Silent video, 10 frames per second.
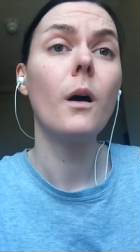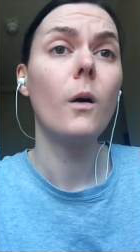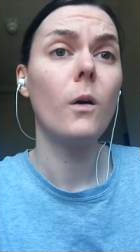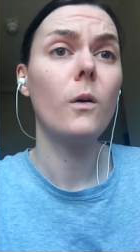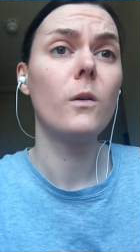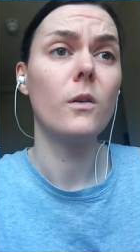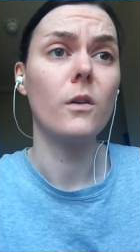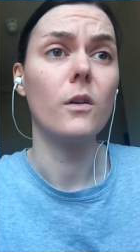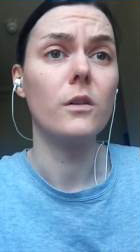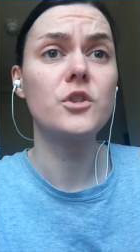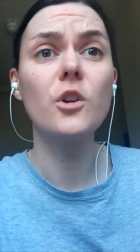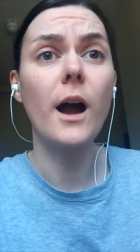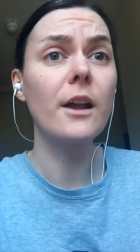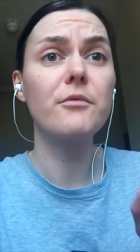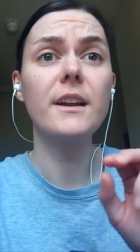Oh, do you know,
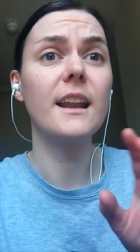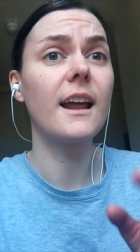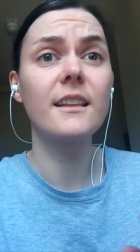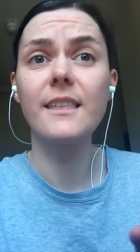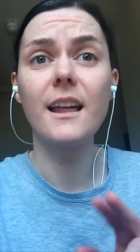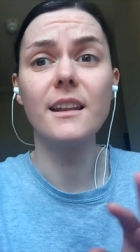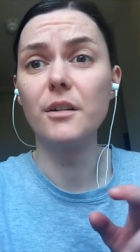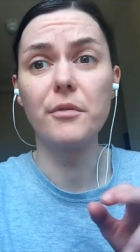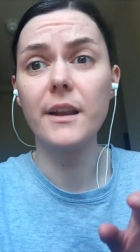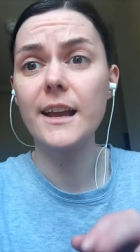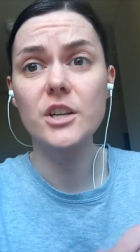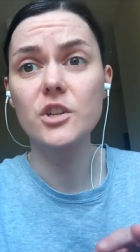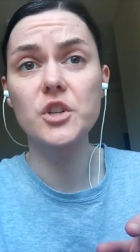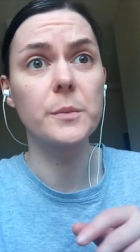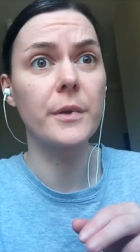I really like their little
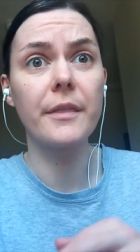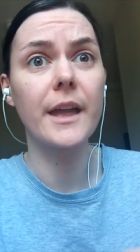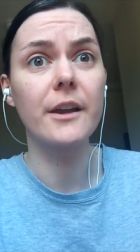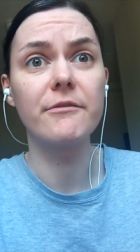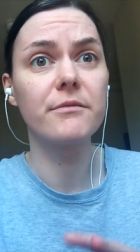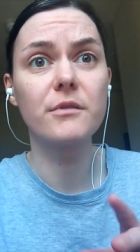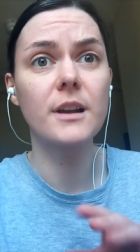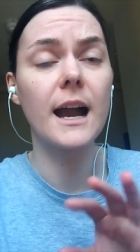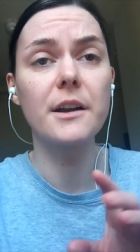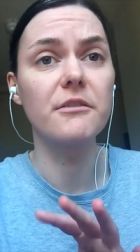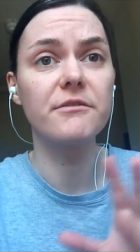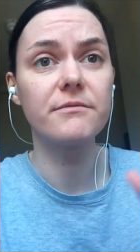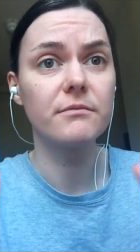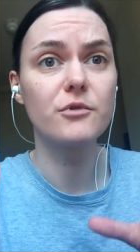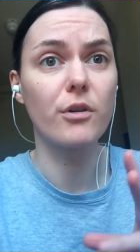relationship that they've kind of
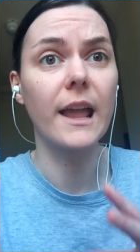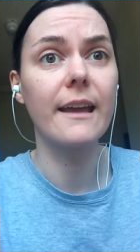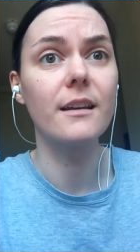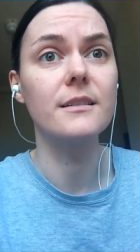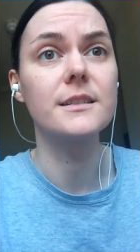created.